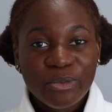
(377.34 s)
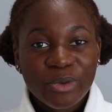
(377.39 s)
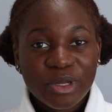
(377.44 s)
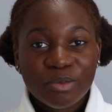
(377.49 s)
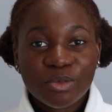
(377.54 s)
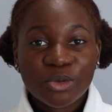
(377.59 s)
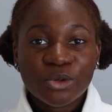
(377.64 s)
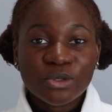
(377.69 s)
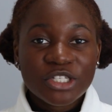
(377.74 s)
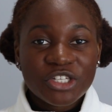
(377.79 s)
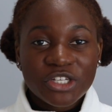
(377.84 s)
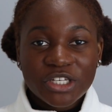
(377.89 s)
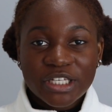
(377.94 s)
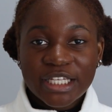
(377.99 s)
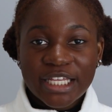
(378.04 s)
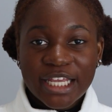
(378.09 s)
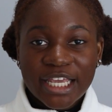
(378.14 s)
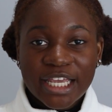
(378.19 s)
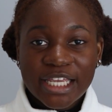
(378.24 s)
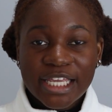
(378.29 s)
with both
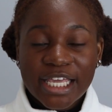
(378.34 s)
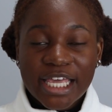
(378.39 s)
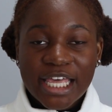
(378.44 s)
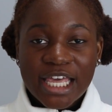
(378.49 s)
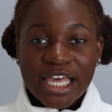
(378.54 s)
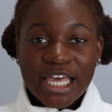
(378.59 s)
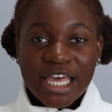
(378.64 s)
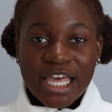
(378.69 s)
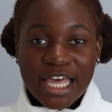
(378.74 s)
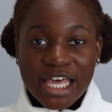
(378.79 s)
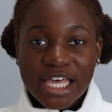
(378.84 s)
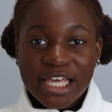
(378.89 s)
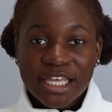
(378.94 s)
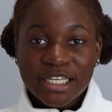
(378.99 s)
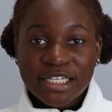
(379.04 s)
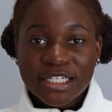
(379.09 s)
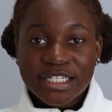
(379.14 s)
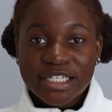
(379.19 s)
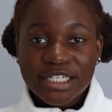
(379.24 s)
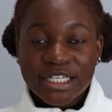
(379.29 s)
Jintaek
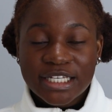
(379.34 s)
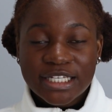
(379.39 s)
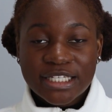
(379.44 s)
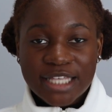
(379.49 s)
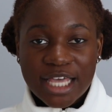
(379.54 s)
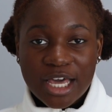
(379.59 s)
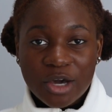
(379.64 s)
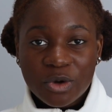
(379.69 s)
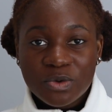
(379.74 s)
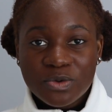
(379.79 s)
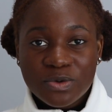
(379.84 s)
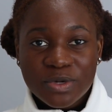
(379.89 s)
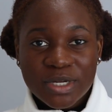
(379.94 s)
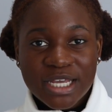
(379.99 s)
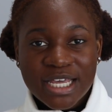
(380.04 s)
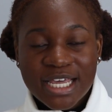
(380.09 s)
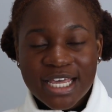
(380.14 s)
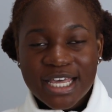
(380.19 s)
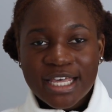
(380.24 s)
and Seon.